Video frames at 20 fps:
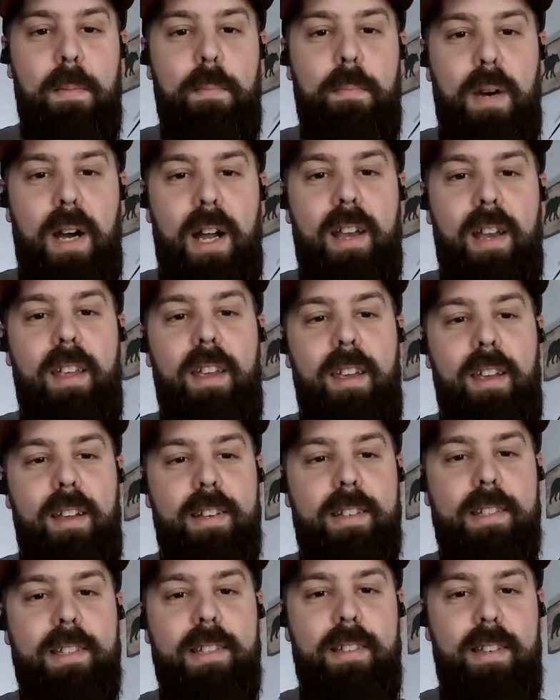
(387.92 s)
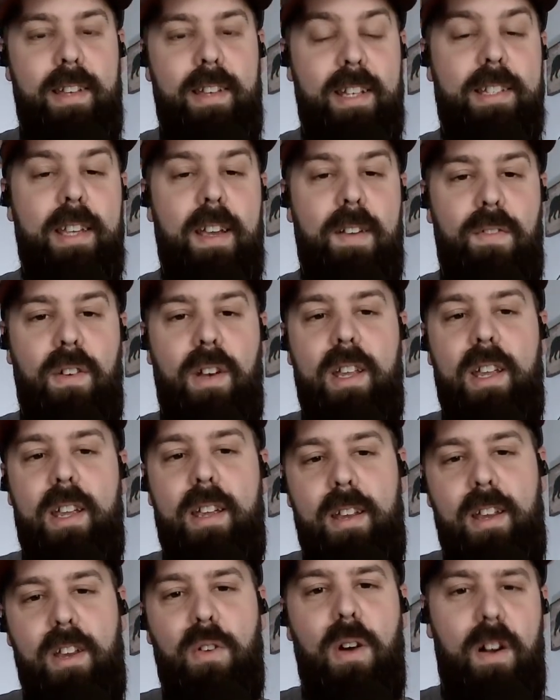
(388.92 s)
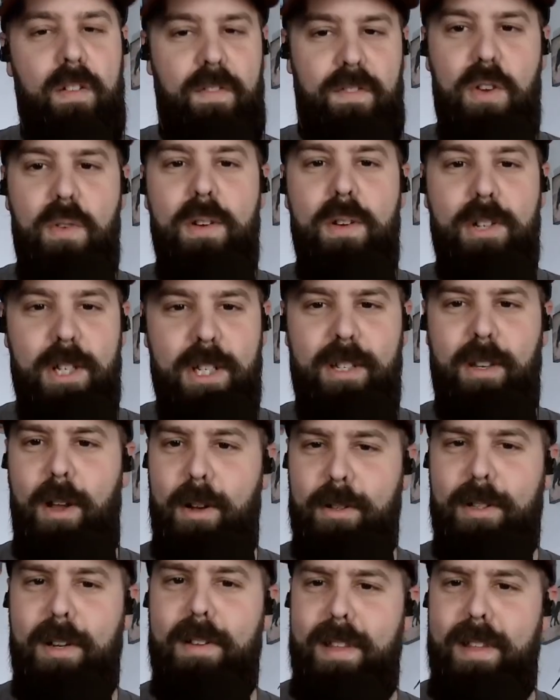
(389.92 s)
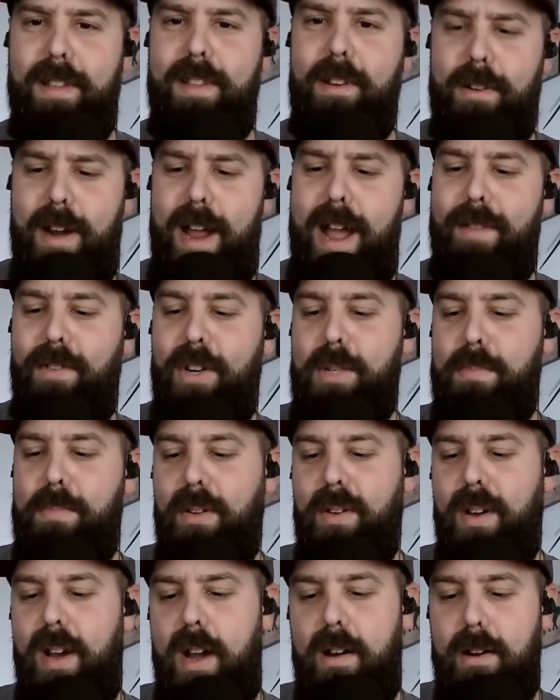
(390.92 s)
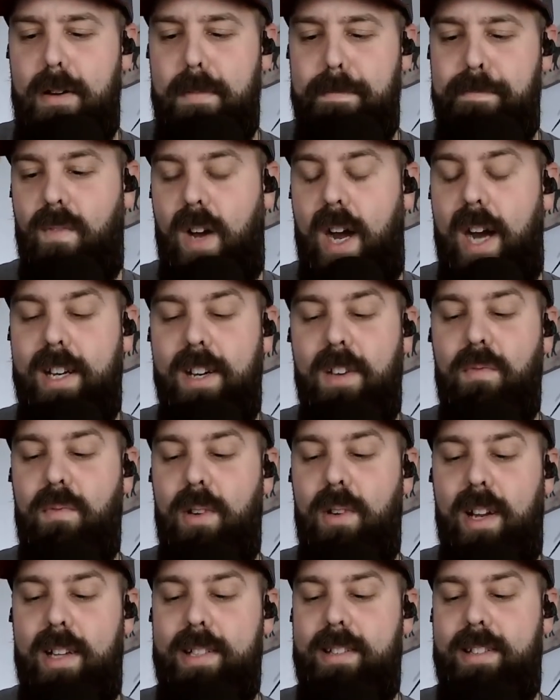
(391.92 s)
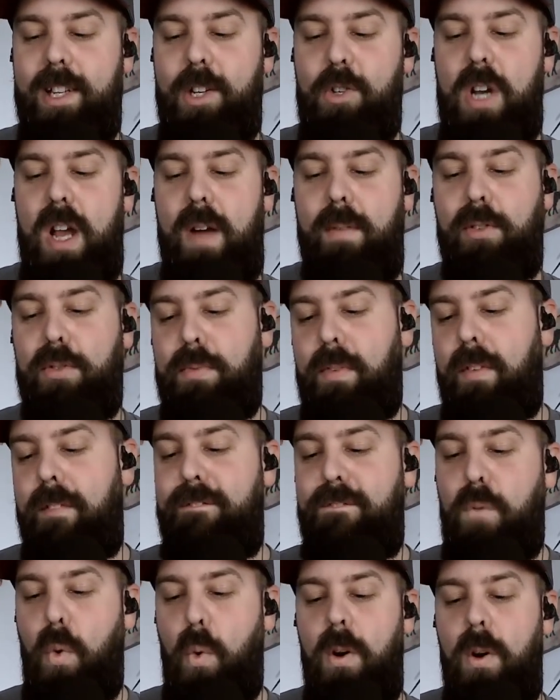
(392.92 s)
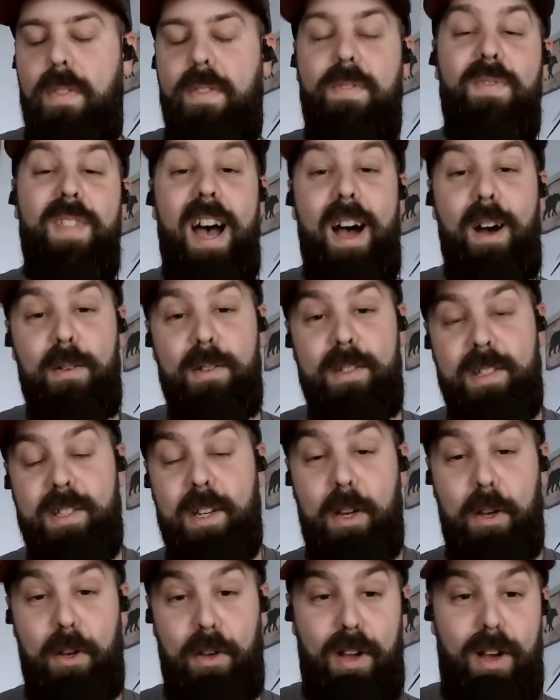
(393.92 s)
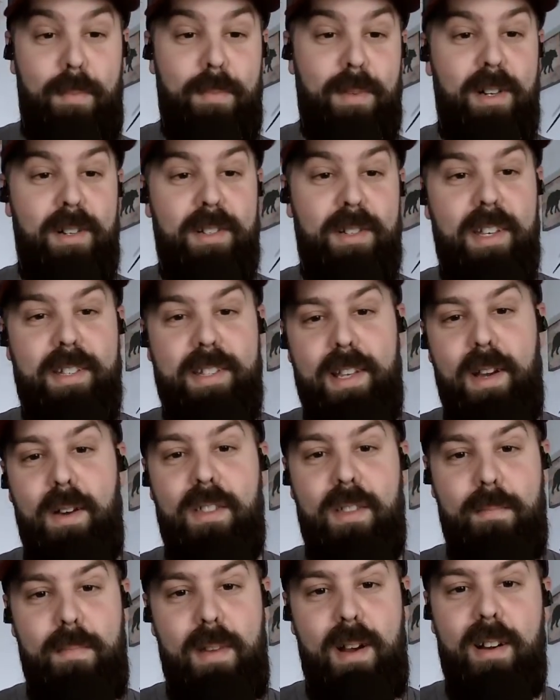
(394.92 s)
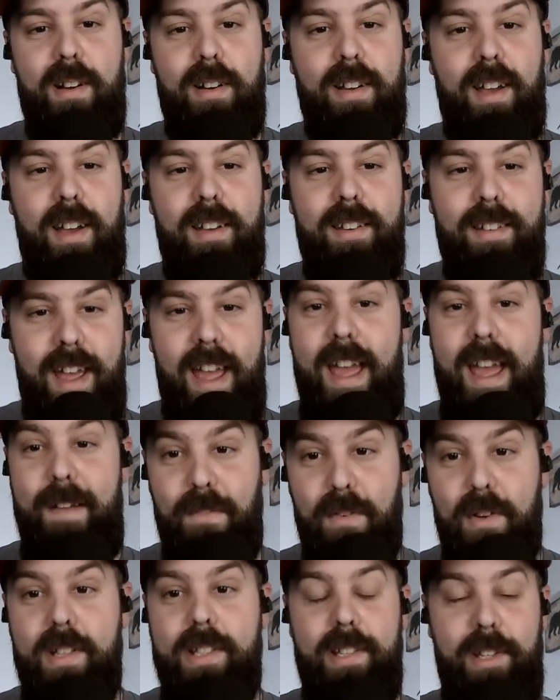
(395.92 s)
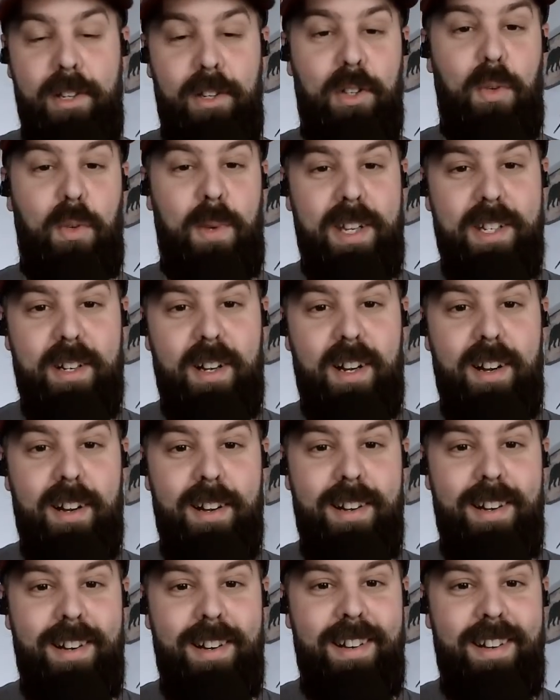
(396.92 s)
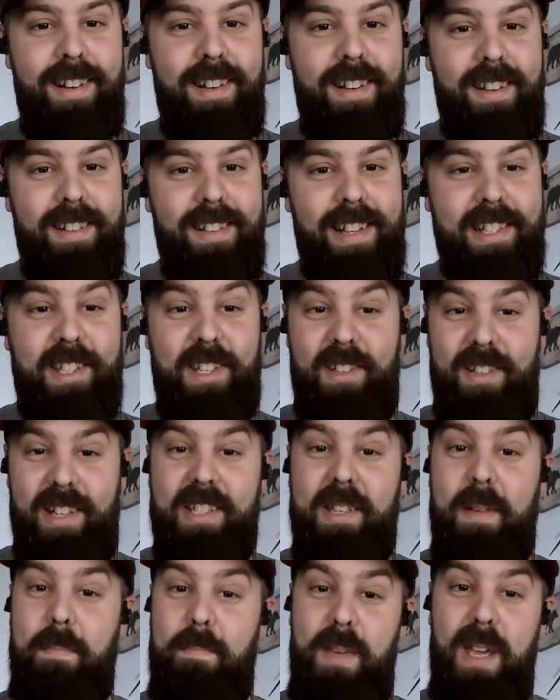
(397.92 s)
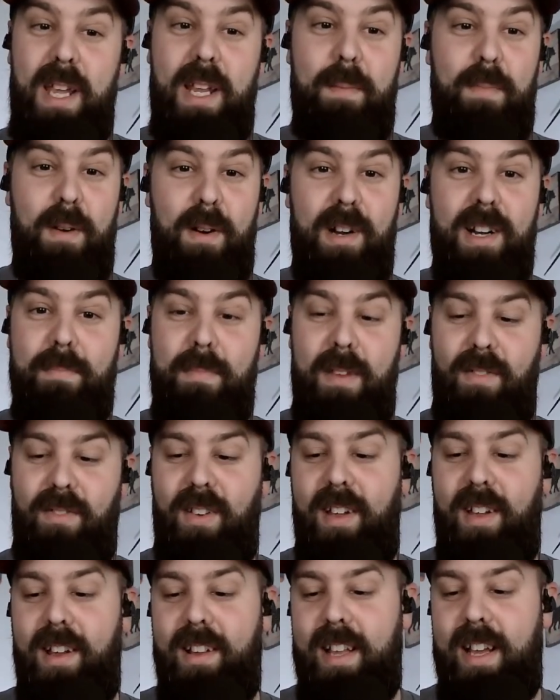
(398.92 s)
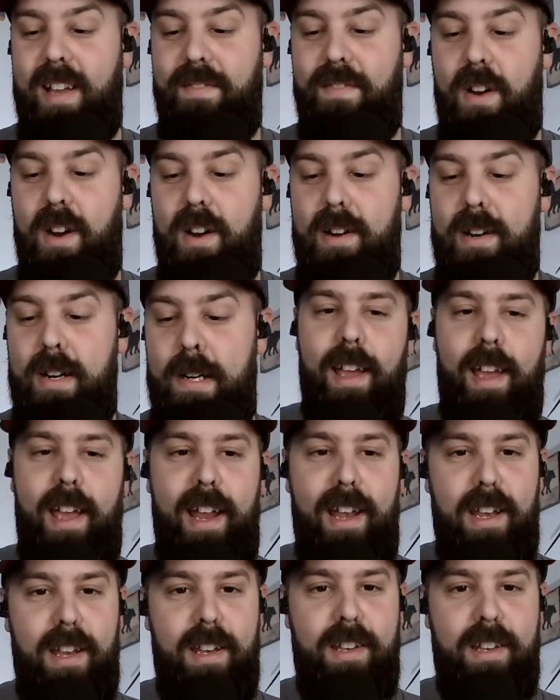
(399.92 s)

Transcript: But it's definitely a few inches longer than your average blue heron. I didn't realize that they traveled over 4,000 kilometers to South America every single winter. That's a big bird to be flying that far. And